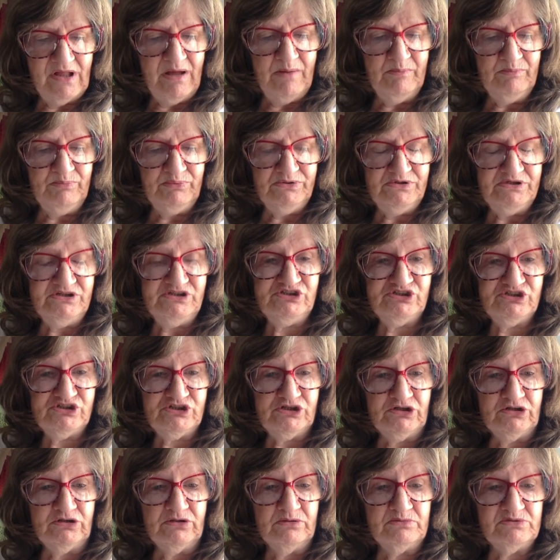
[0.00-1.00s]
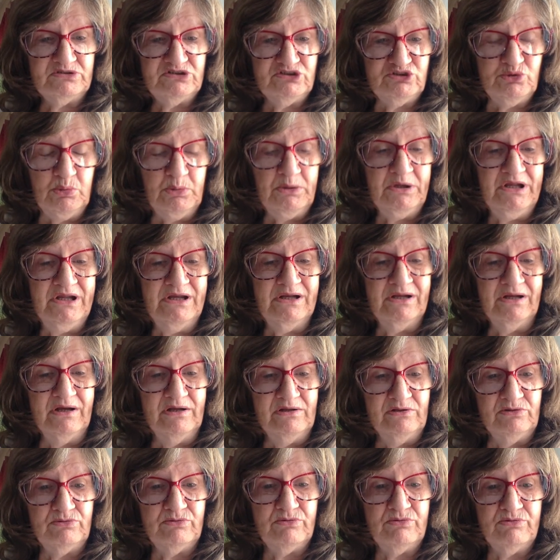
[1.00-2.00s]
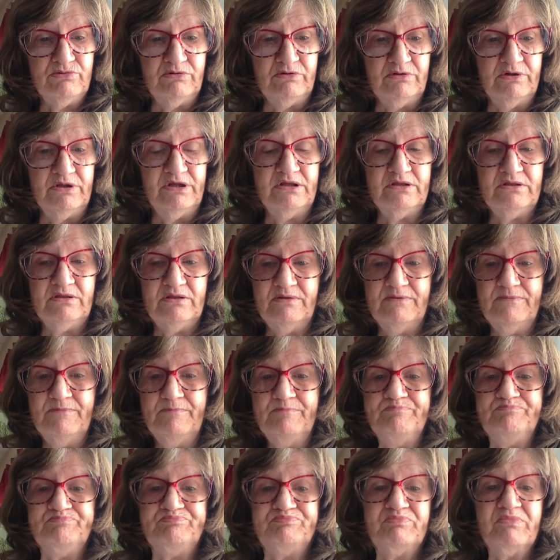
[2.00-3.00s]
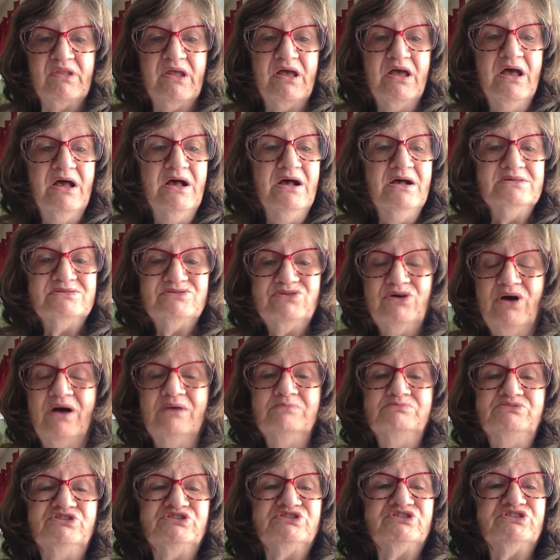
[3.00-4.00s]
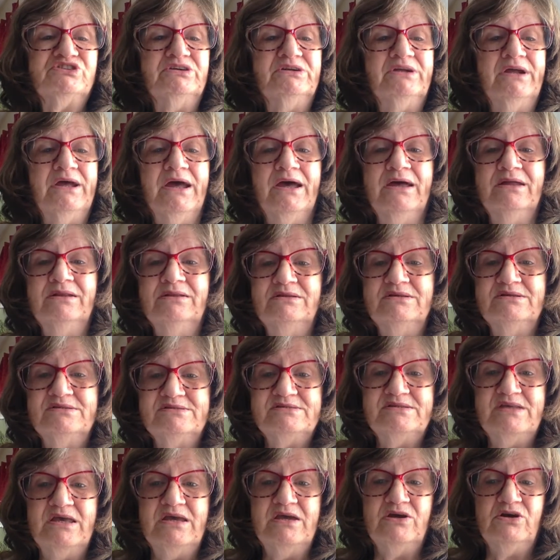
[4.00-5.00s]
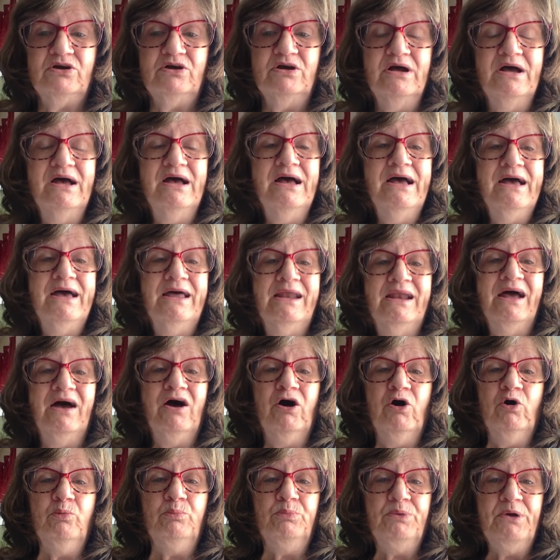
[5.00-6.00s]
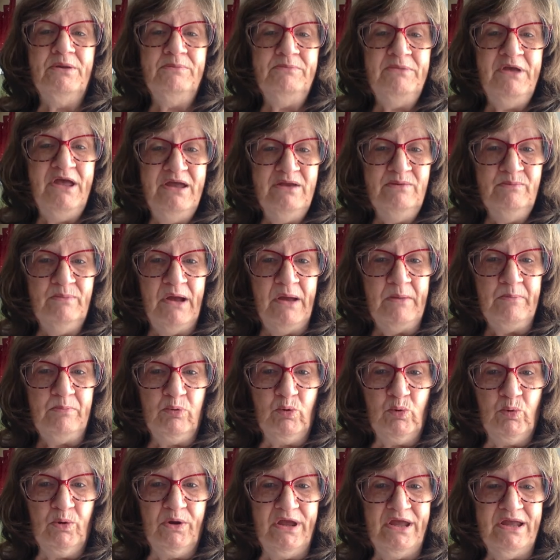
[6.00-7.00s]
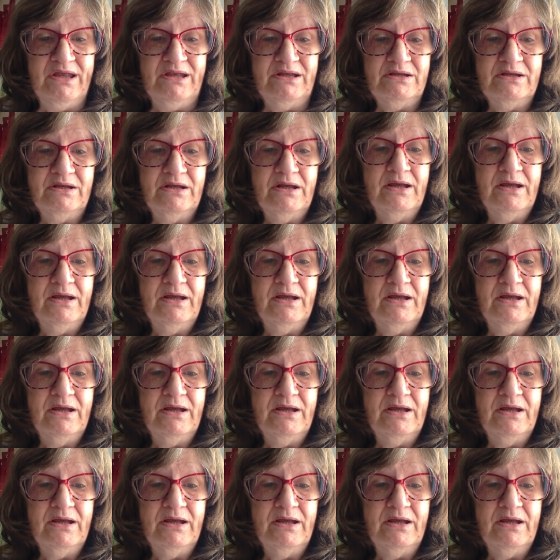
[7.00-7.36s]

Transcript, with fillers: I'm pretty sure it's 29th or 30th. So I'm just going to end this here, and I hope I made my point.